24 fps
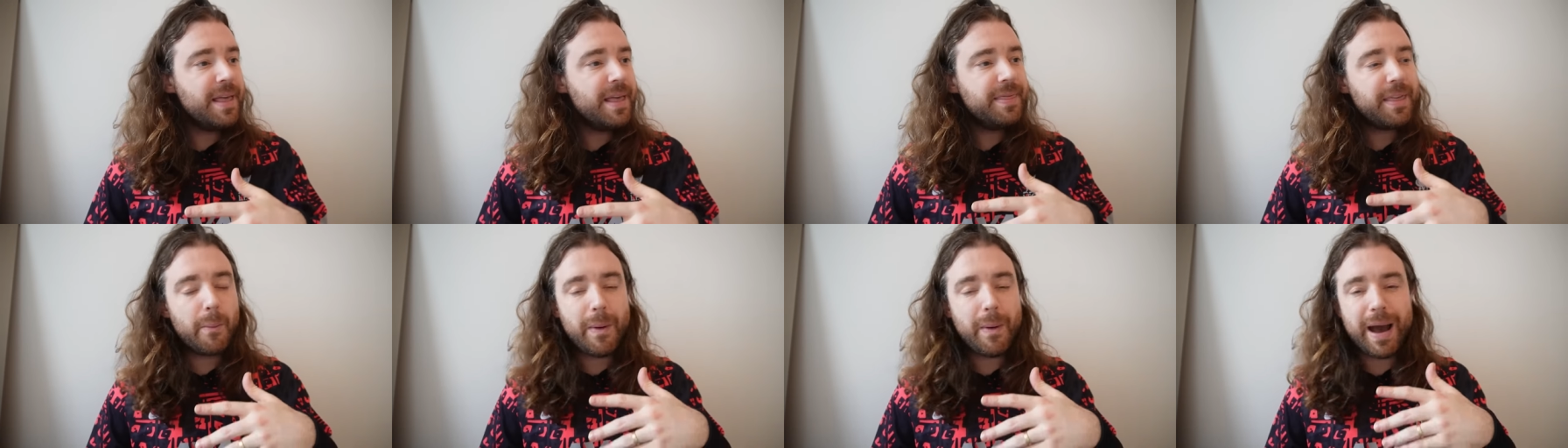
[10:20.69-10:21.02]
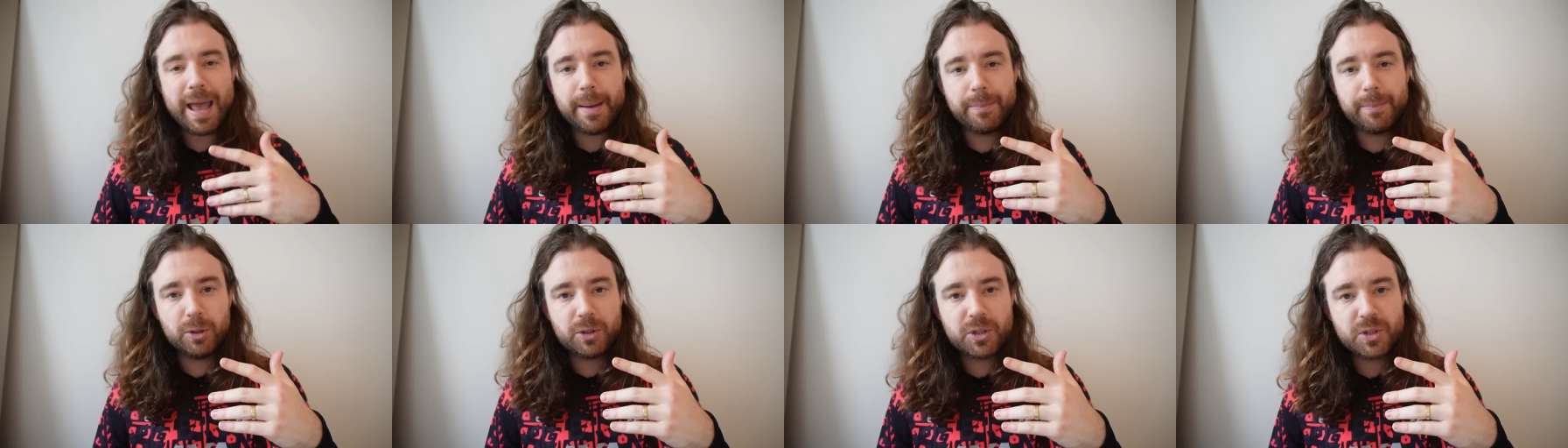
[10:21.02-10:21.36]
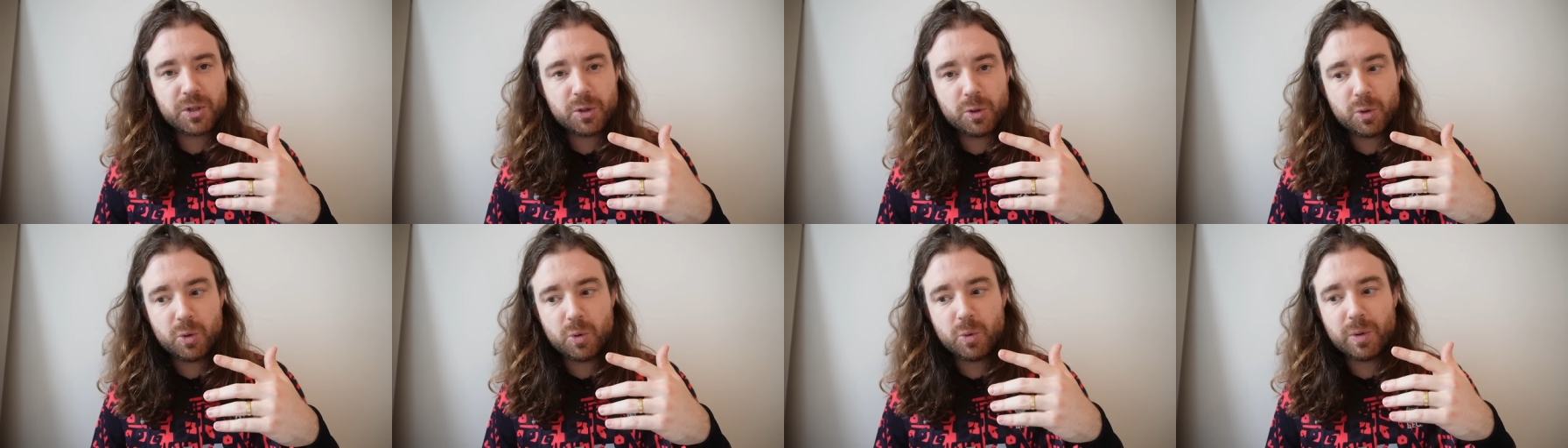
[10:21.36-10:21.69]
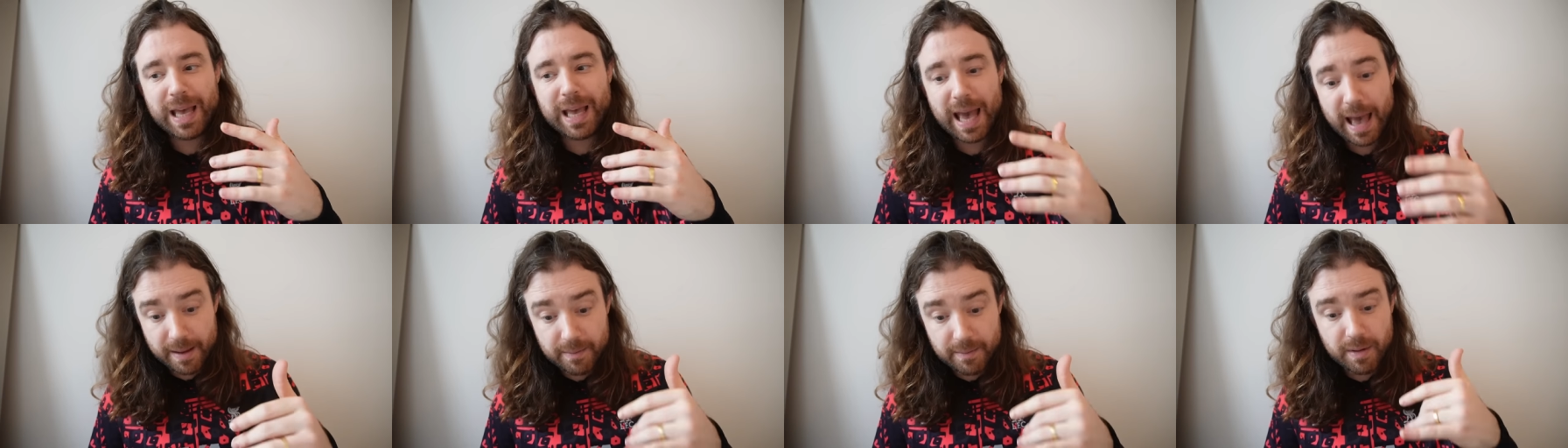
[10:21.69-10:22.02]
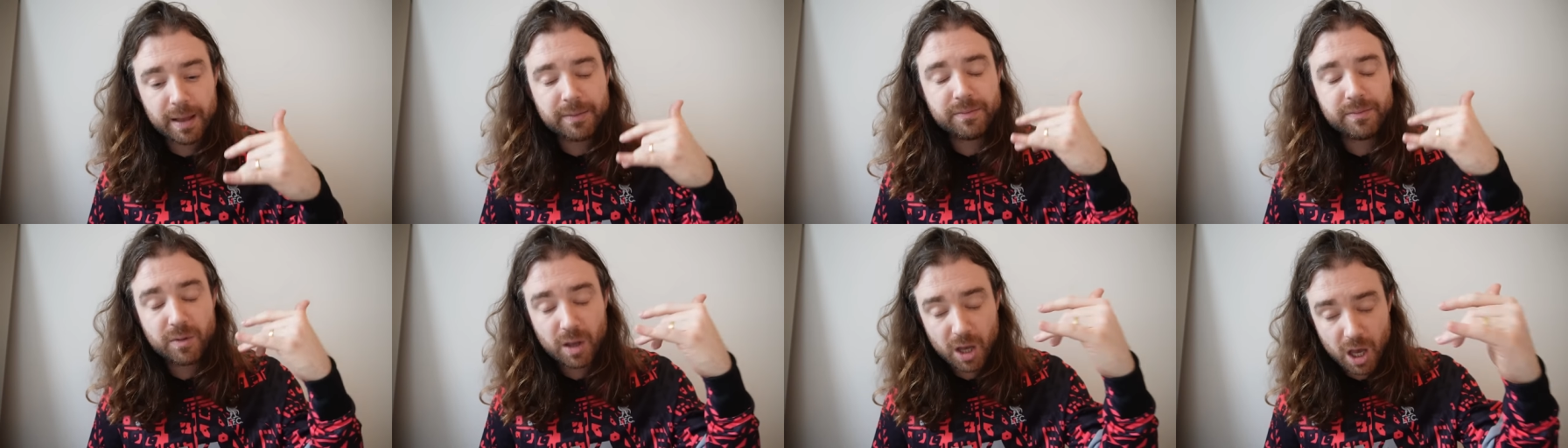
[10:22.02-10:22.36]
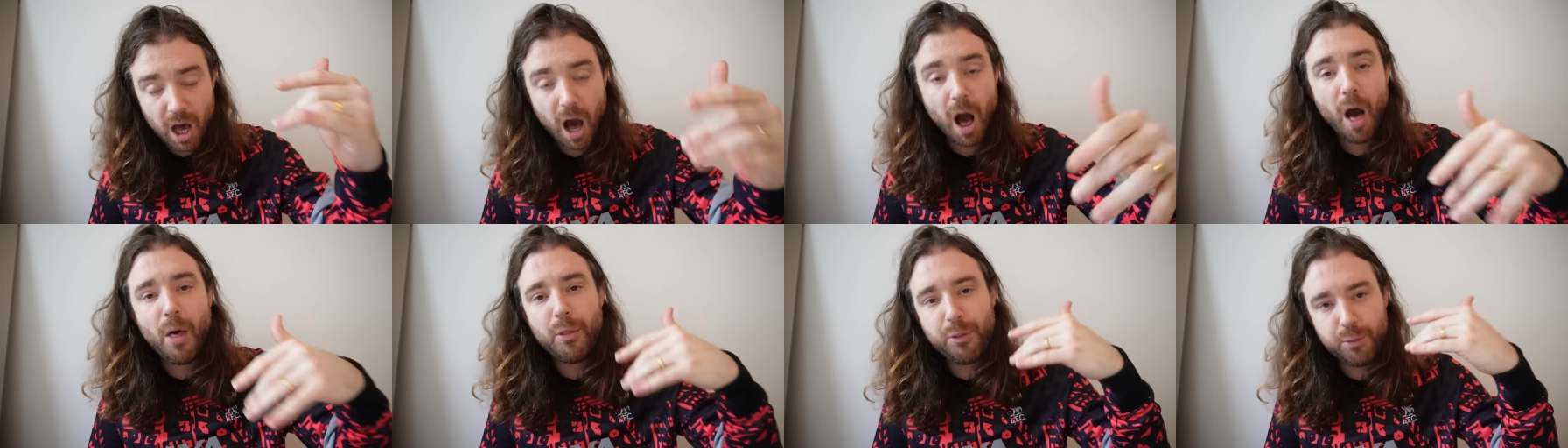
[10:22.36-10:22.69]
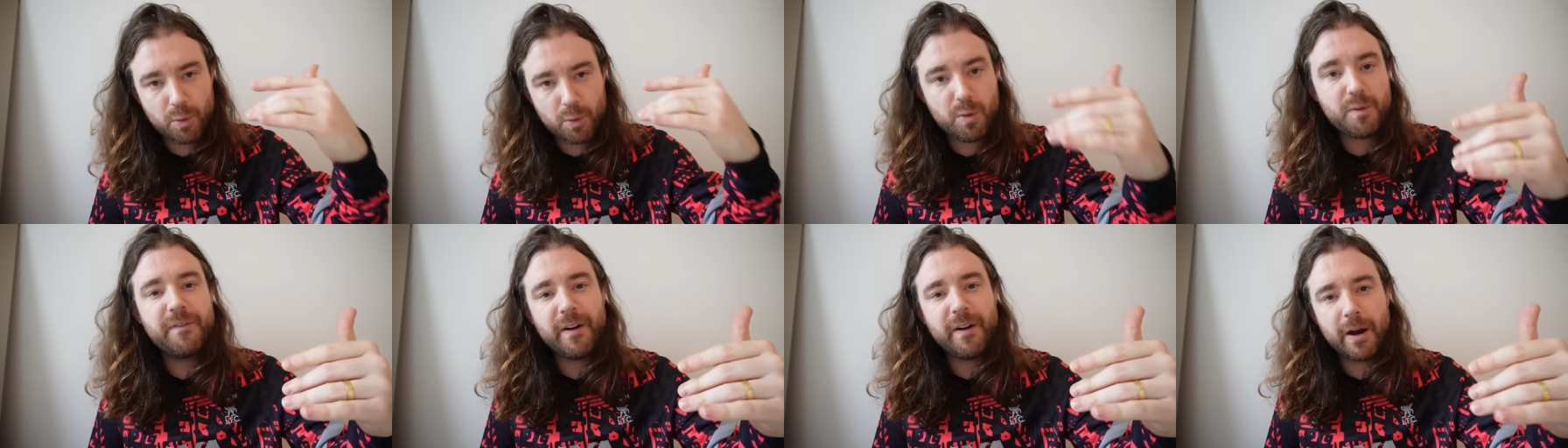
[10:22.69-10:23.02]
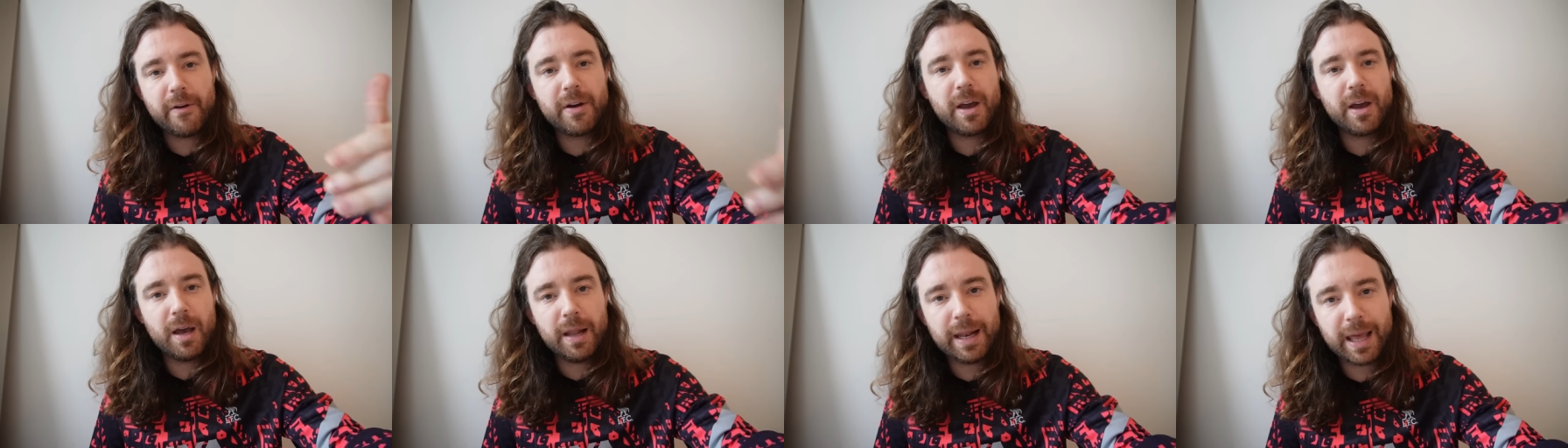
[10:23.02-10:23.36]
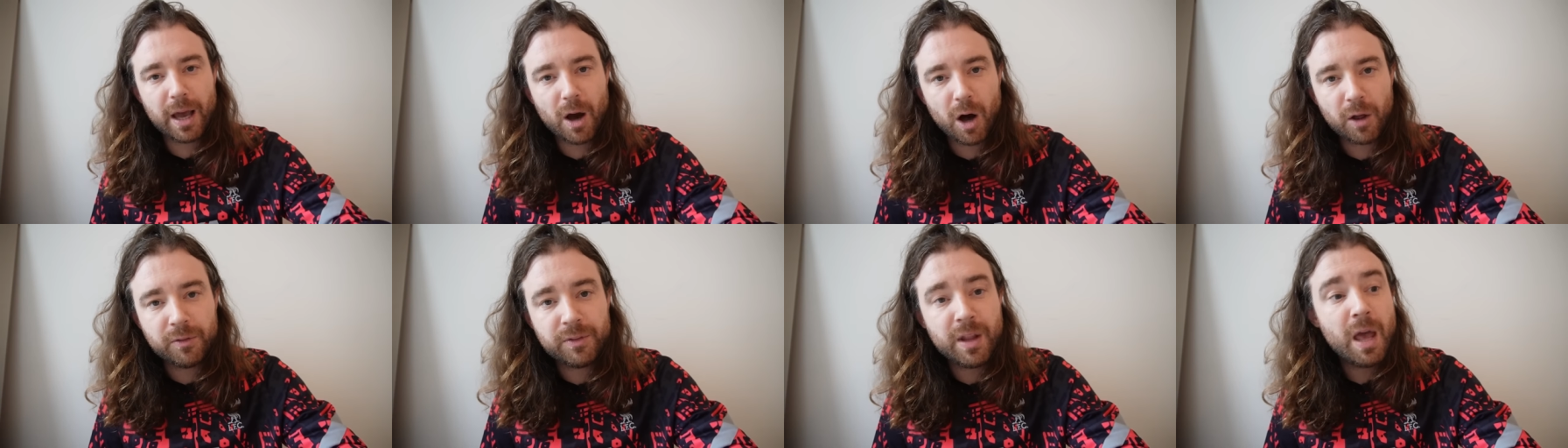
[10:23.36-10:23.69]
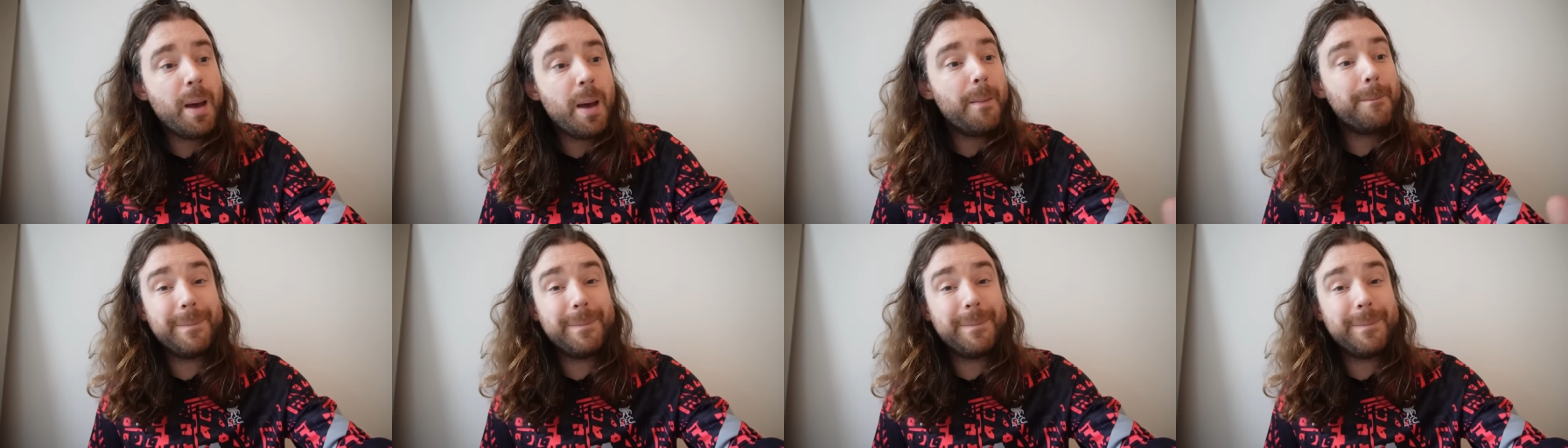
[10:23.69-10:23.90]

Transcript: They were able to get and cut through very early on,